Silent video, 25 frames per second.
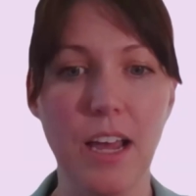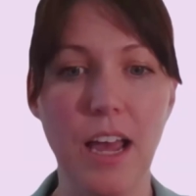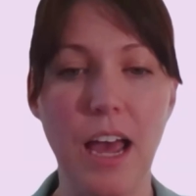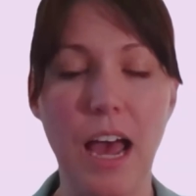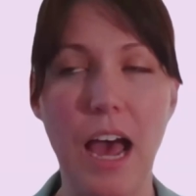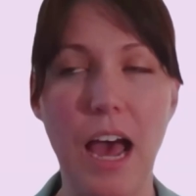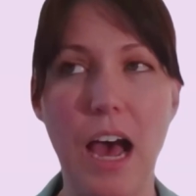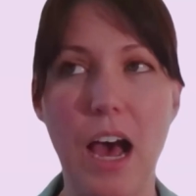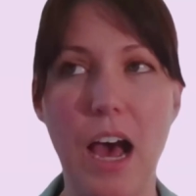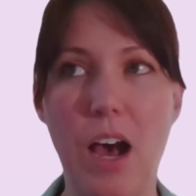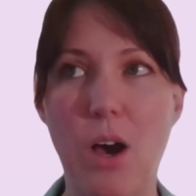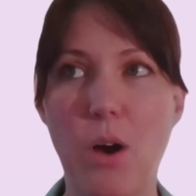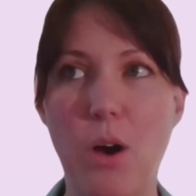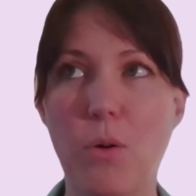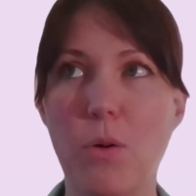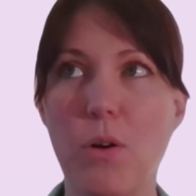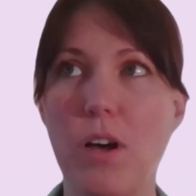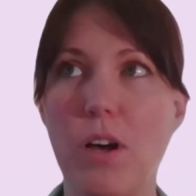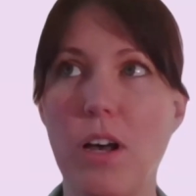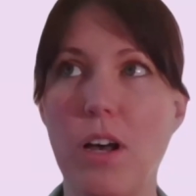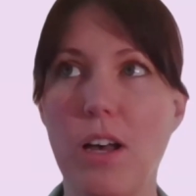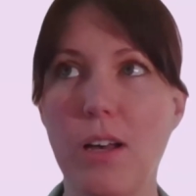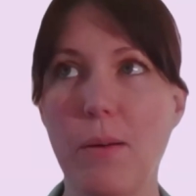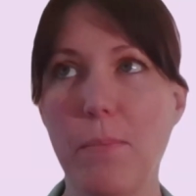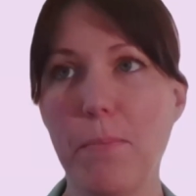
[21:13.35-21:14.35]

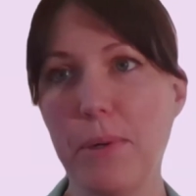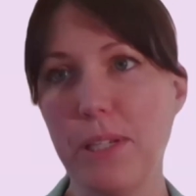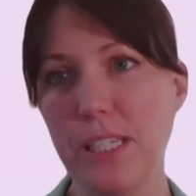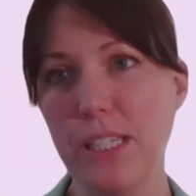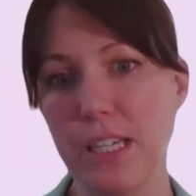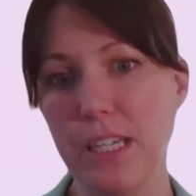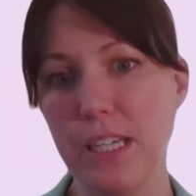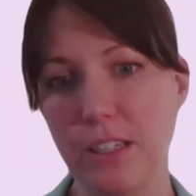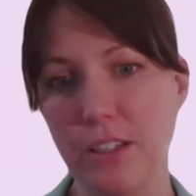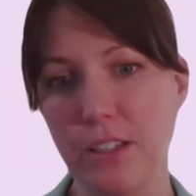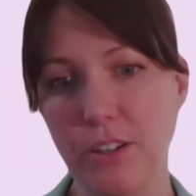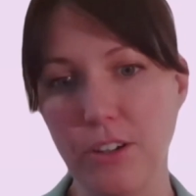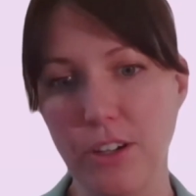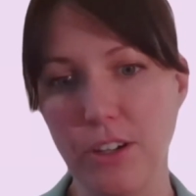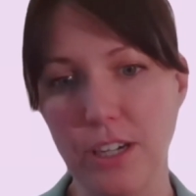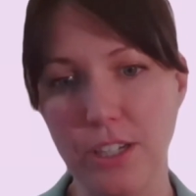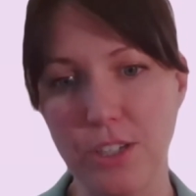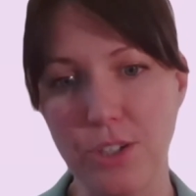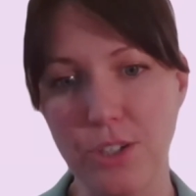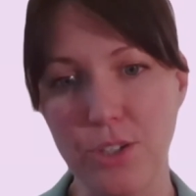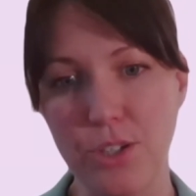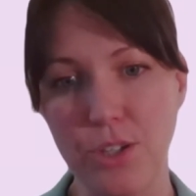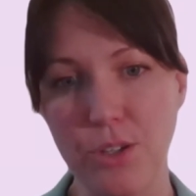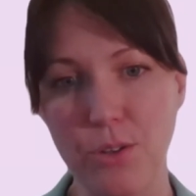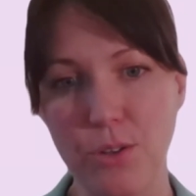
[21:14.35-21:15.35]
how a particular
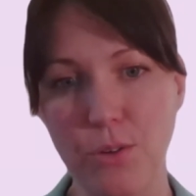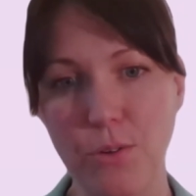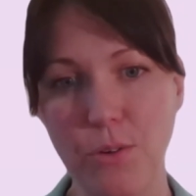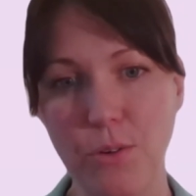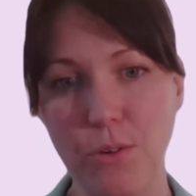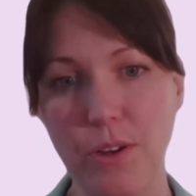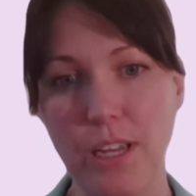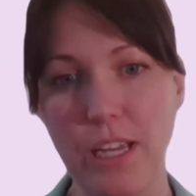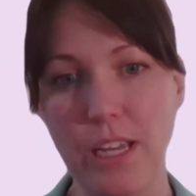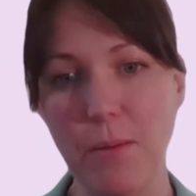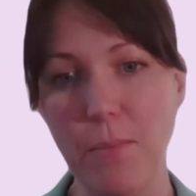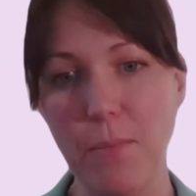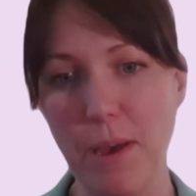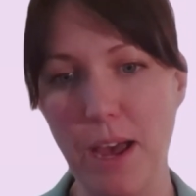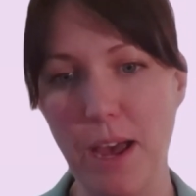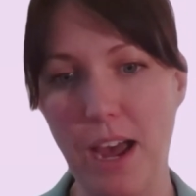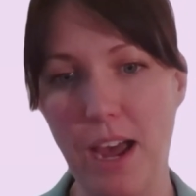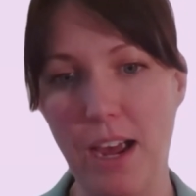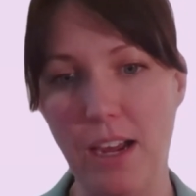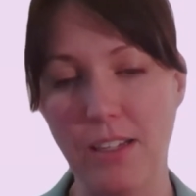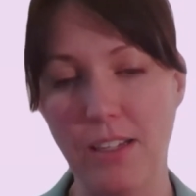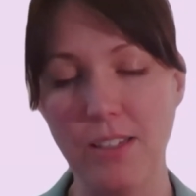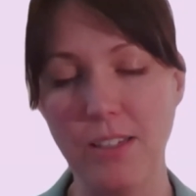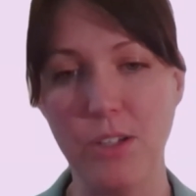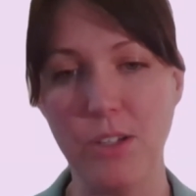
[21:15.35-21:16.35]
issue
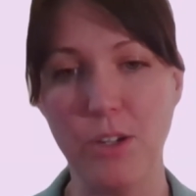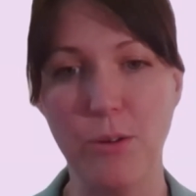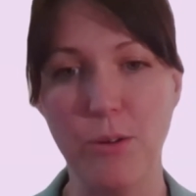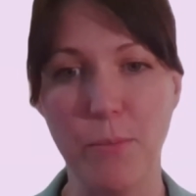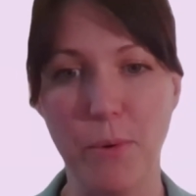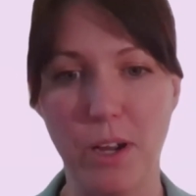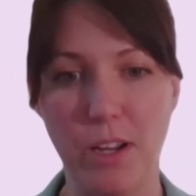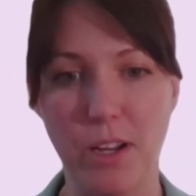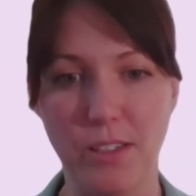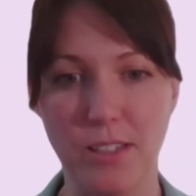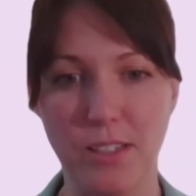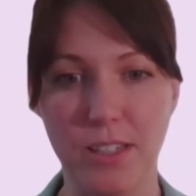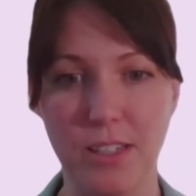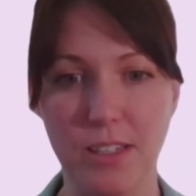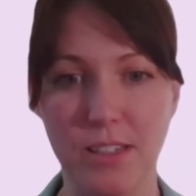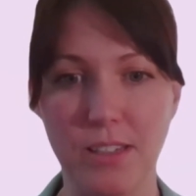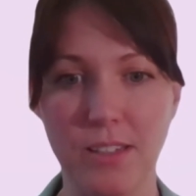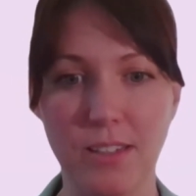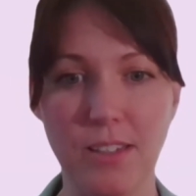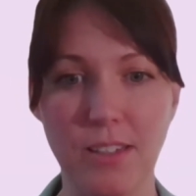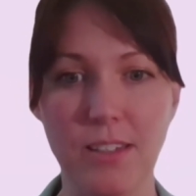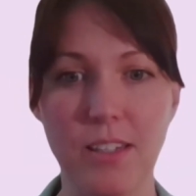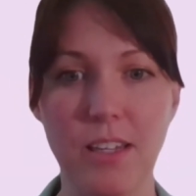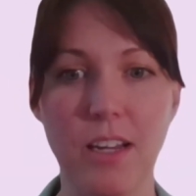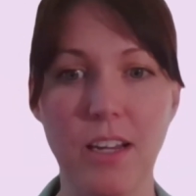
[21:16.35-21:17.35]
impacts your
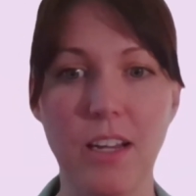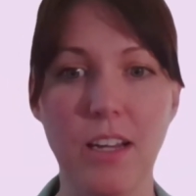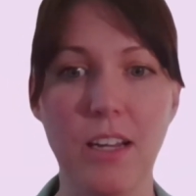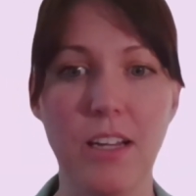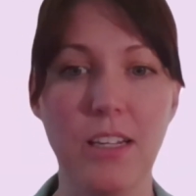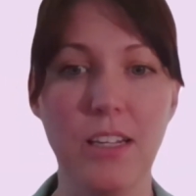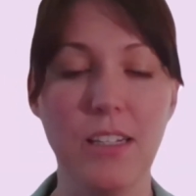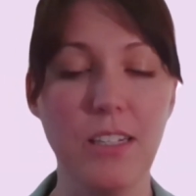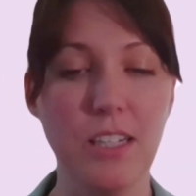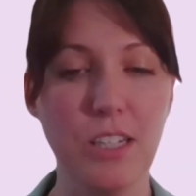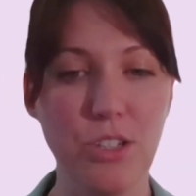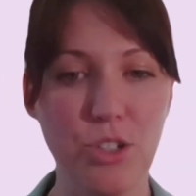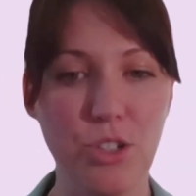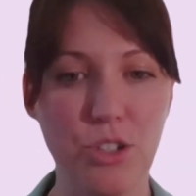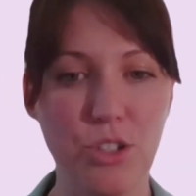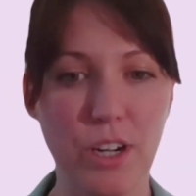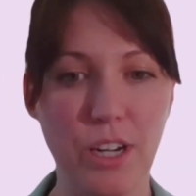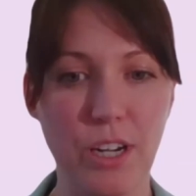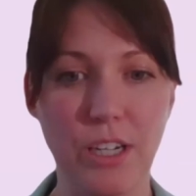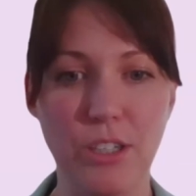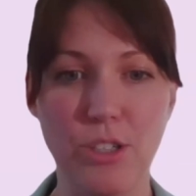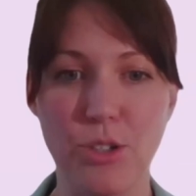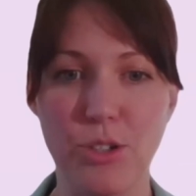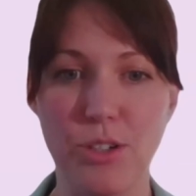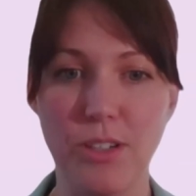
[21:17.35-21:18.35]
boss's
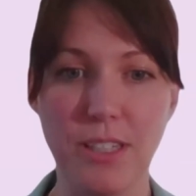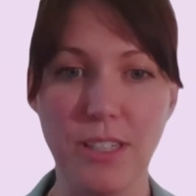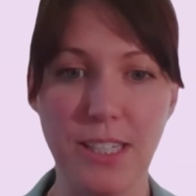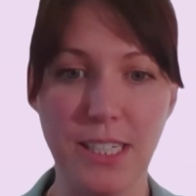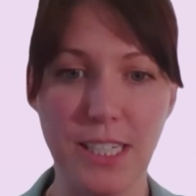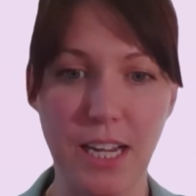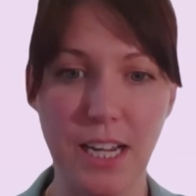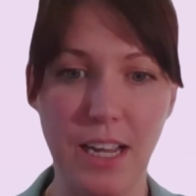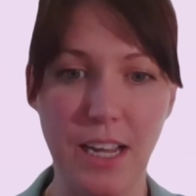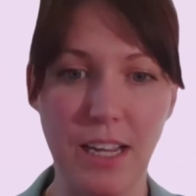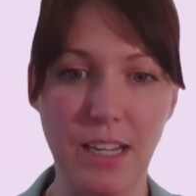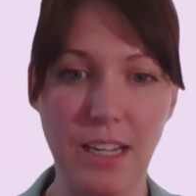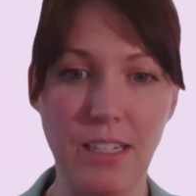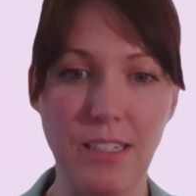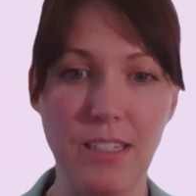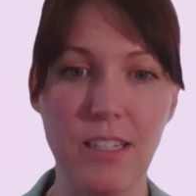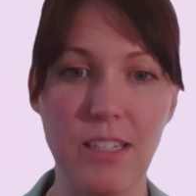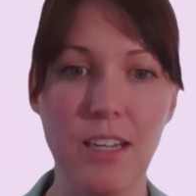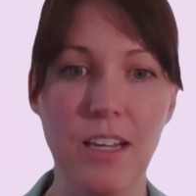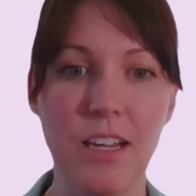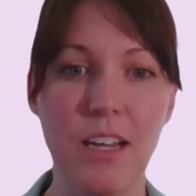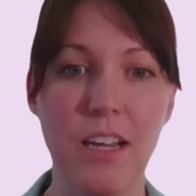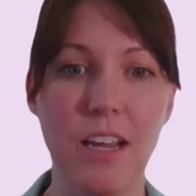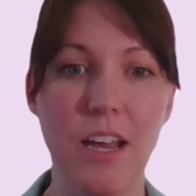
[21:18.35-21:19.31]
district or state.